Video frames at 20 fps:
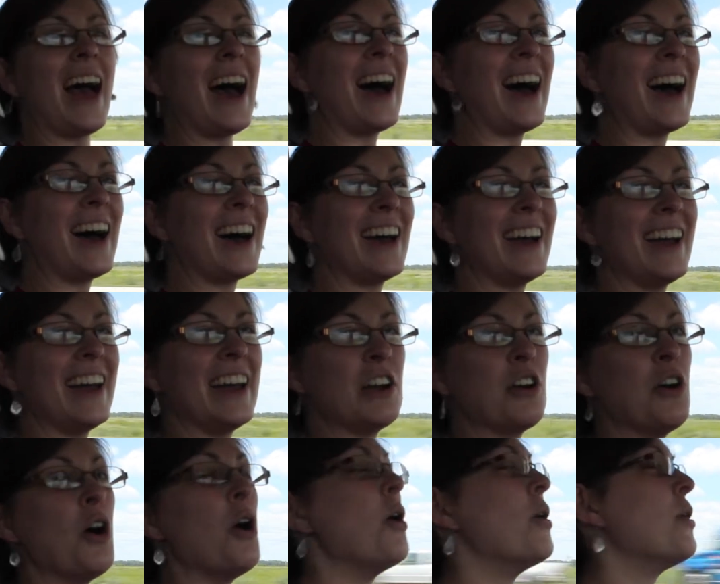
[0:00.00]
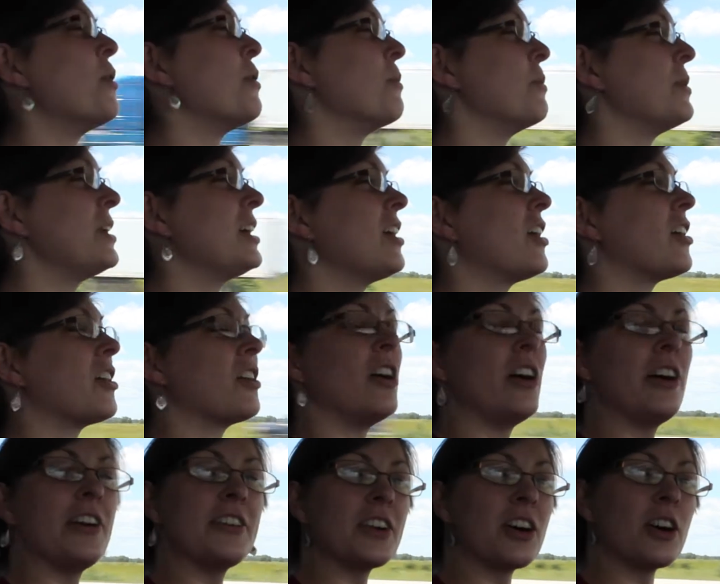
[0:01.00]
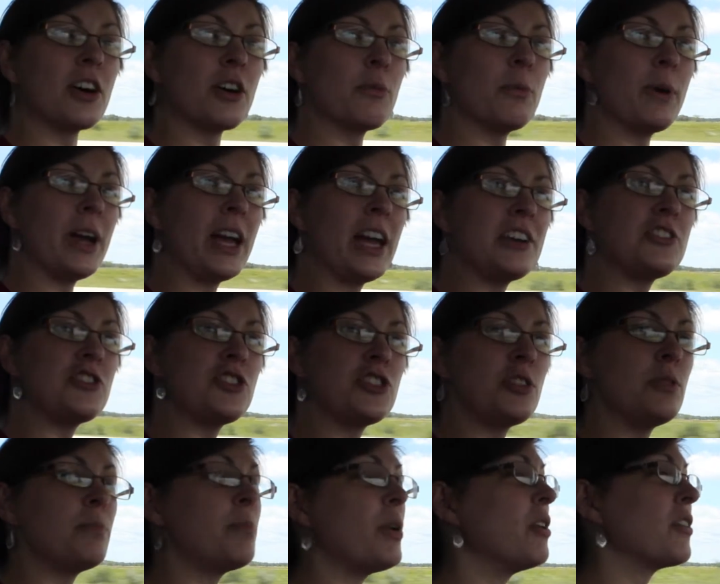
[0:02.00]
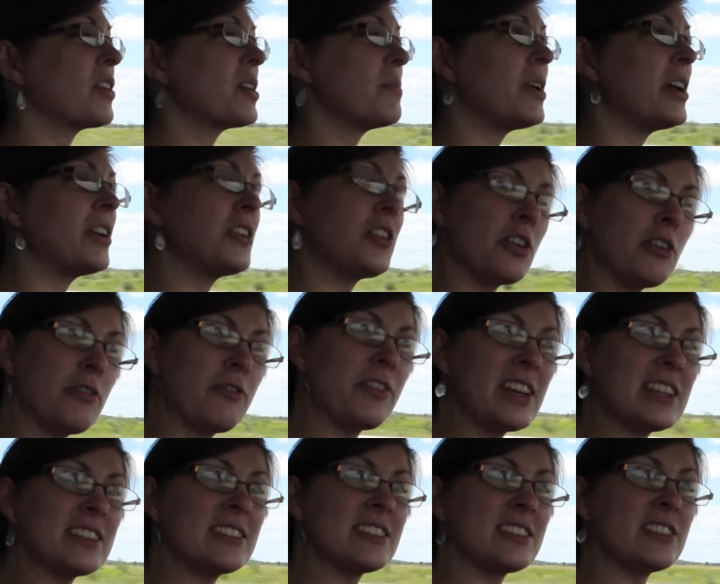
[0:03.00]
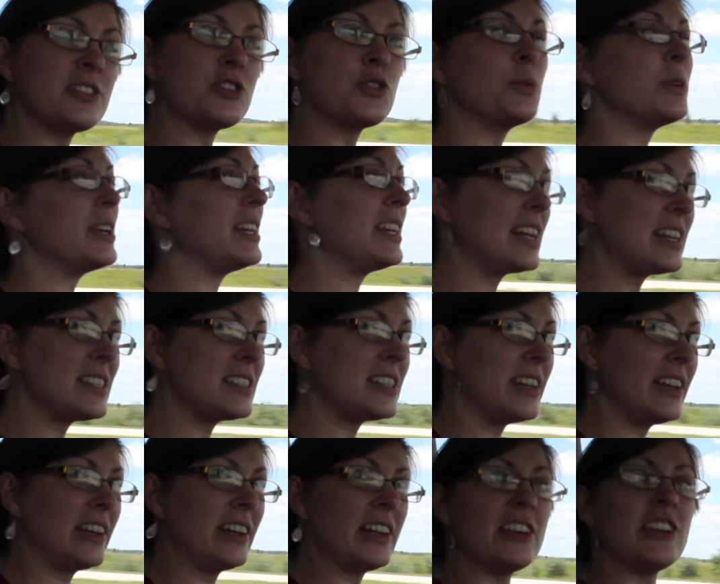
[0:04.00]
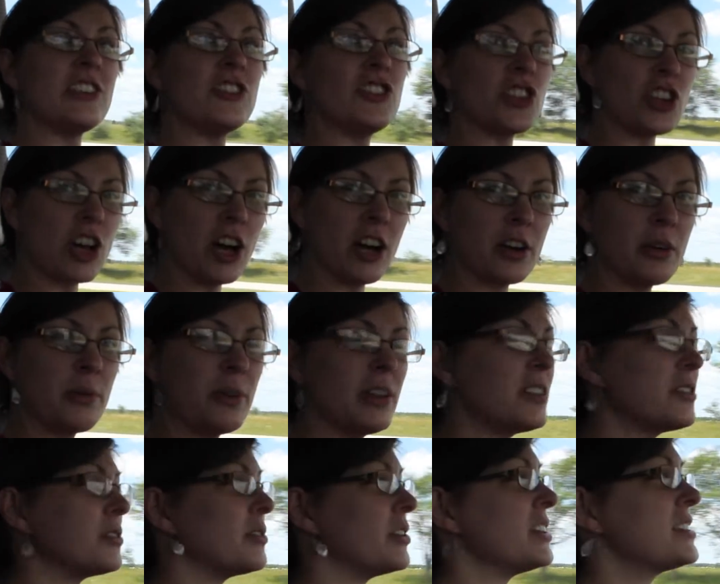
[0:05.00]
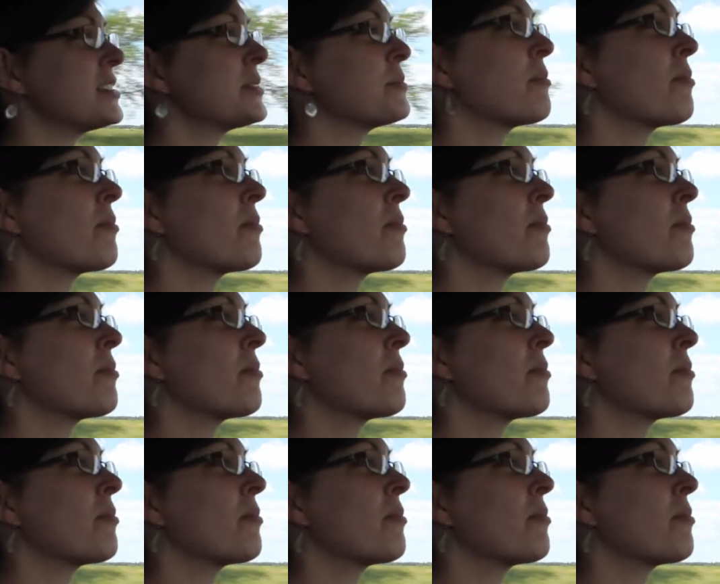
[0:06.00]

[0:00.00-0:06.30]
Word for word: Hi! We are on our way to Pokemon Go Fest twenty nineteen in Chicago, Illinois.